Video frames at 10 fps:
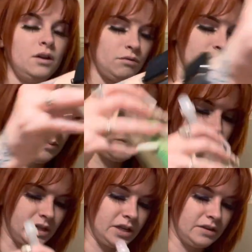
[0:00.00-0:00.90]
We're almost
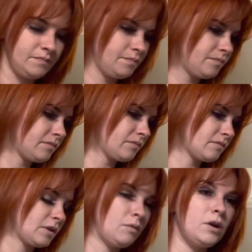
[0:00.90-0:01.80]
done.
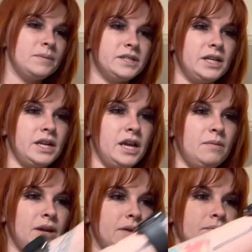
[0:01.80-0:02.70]
We're almost done,
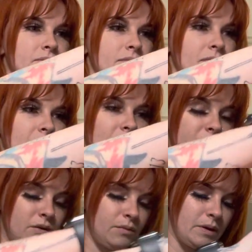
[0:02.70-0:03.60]
Hammy. I don't
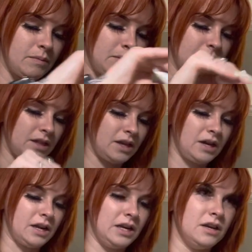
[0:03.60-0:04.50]
know what made me
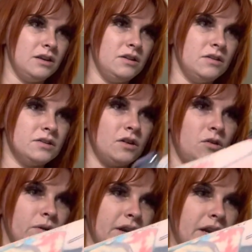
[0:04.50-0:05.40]
think I needed to do this haul
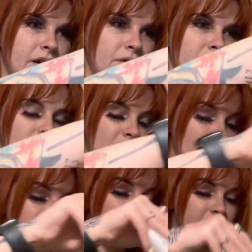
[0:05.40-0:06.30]
right now.
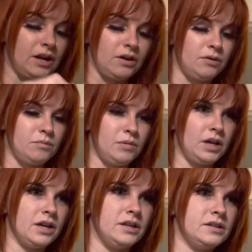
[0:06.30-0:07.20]
Oh, I know,
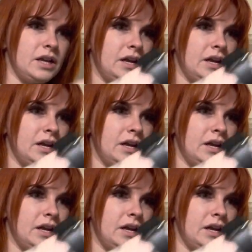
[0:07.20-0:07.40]
because I